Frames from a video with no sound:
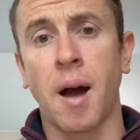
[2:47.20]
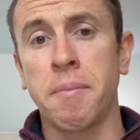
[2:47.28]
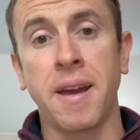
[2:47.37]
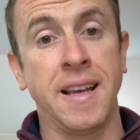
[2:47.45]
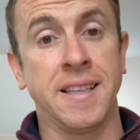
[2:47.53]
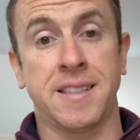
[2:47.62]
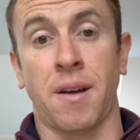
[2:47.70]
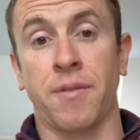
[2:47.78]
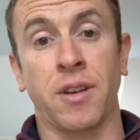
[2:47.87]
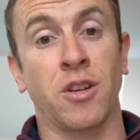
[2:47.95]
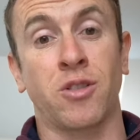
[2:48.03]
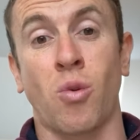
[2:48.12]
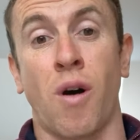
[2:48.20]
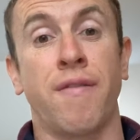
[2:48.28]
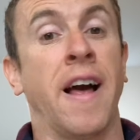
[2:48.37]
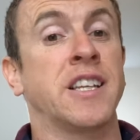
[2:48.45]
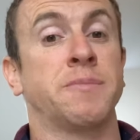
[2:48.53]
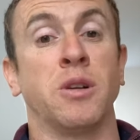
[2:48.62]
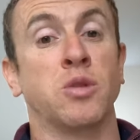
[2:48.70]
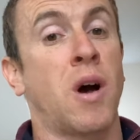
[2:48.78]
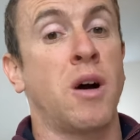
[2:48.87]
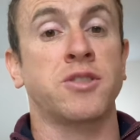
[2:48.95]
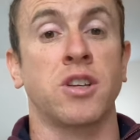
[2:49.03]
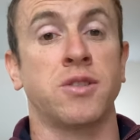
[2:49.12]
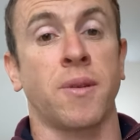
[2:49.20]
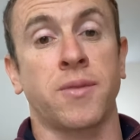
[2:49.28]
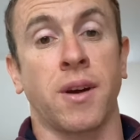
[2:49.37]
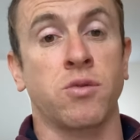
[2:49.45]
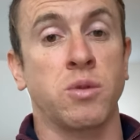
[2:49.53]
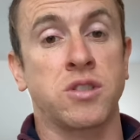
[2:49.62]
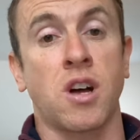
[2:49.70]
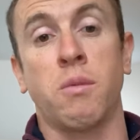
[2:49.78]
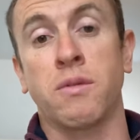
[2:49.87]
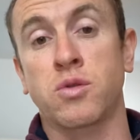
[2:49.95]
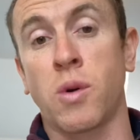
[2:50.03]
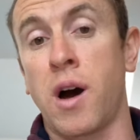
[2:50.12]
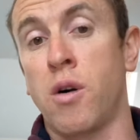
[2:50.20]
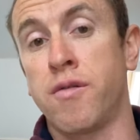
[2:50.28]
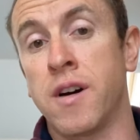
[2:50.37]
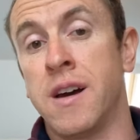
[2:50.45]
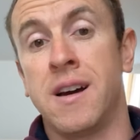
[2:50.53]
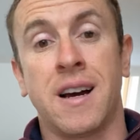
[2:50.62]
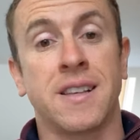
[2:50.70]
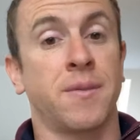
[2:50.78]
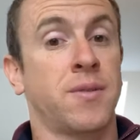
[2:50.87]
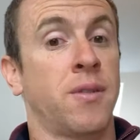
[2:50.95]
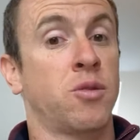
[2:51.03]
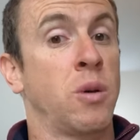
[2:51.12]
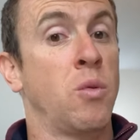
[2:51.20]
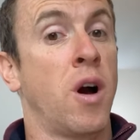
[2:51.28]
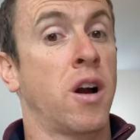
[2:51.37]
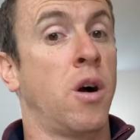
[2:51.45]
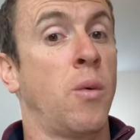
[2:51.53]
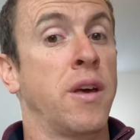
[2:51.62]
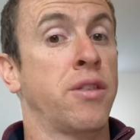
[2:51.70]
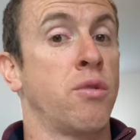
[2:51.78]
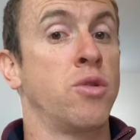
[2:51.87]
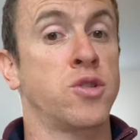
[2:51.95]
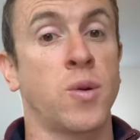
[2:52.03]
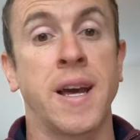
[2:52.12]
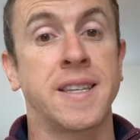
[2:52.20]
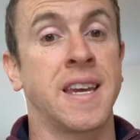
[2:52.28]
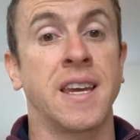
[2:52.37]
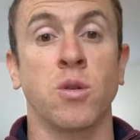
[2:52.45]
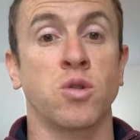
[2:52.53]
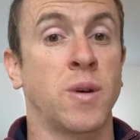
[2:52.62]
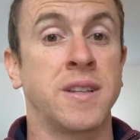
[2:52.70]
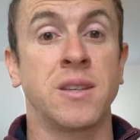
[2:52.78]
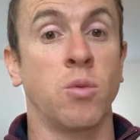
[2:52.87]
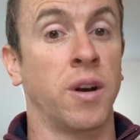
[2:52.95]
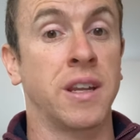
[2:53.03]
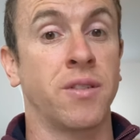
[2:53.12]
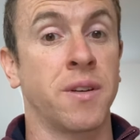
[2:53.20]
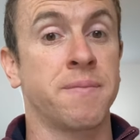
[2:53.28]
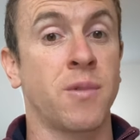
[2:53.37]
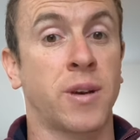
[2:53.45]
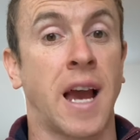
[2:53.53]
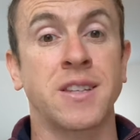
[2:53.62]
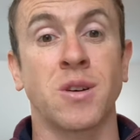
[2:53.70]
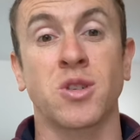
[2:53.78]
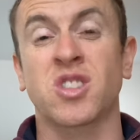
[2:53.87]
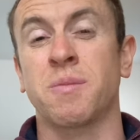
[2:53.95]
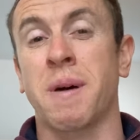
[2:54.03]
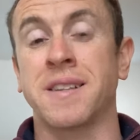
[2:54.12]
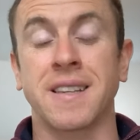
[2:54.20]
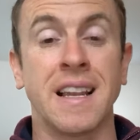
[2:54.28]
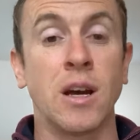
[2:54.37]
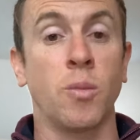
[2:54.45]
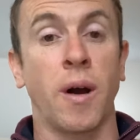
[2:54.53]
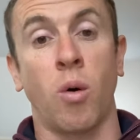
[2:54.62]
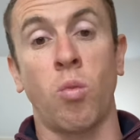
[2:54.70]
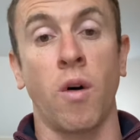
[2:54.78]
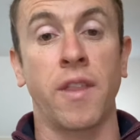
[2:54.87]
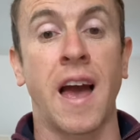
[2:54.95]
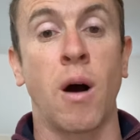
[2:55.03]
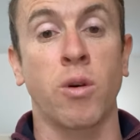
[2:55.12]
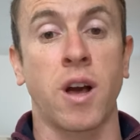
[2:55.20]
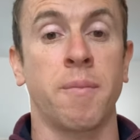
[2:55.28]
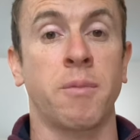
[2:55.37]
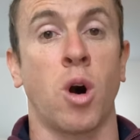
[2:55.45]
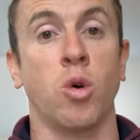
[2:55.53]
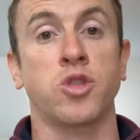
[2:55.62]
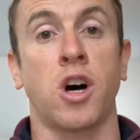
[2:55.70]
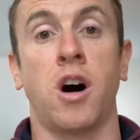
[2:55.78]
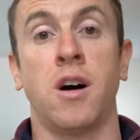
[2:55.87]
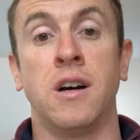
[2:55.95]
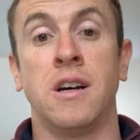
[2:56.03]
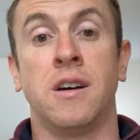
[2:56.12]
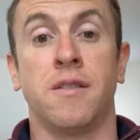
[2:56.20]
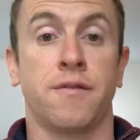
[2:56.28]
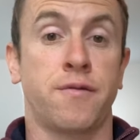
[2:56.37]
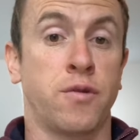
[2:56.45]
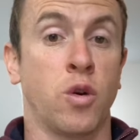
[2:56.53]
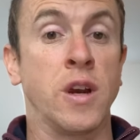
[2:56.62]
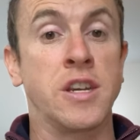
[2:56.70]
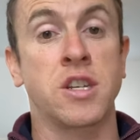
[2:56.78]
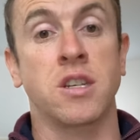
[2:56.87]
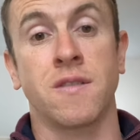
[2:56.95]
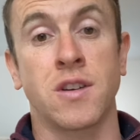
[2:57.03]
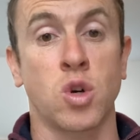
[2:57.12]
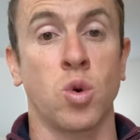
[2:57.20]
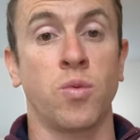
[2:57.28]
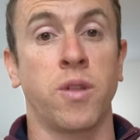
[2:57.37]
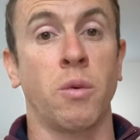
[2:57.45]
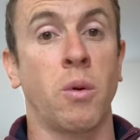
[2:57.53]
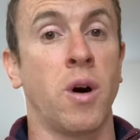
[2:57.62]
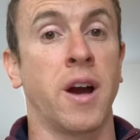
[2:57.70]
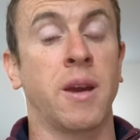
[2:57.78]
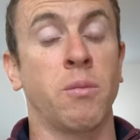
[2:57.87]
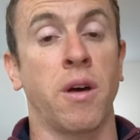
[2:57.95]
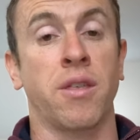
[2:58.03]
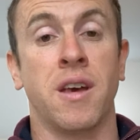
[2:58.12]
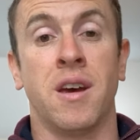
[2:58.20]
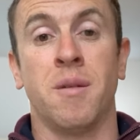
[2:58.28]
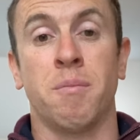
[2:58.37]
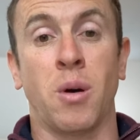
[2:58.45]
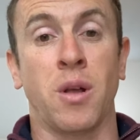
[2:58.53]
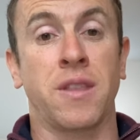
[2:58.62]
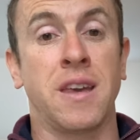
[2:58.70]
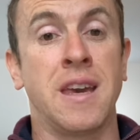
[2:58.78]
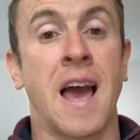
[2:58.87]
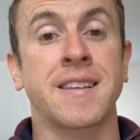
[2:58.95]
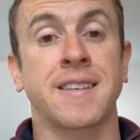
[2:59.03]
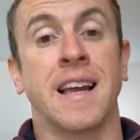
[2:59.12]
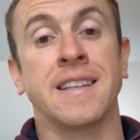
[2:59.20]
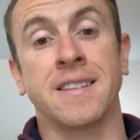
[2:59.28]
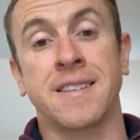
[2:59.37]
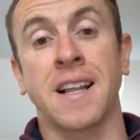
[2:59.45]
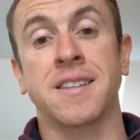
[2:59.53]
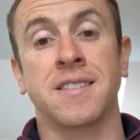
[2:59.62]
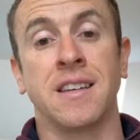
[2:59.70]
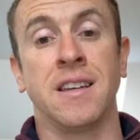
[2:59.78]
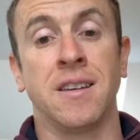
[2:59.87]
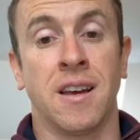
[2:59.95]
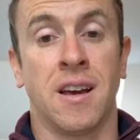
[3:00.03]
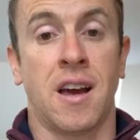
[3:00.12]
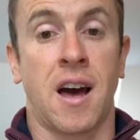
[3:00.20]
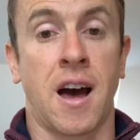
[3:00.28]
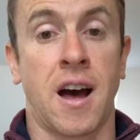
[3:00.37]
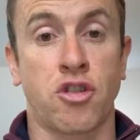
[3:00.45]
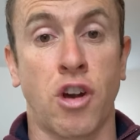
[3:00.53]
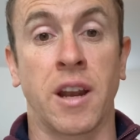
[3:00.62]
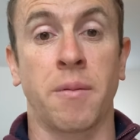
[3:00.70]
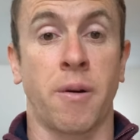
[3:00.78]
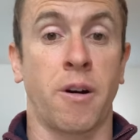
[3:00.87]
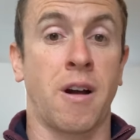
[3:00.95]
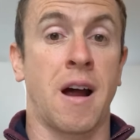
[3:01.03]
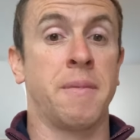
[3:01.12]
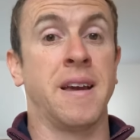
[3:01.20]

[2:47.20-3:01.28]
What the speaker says: is something that's quite flexible as well. So sometimes we start with 12, sometimes we work our way through to 18 or 21 even. Okay, so it just depends a little bit on what the outcome goals are for each individual that we're working with. But the escalating density training program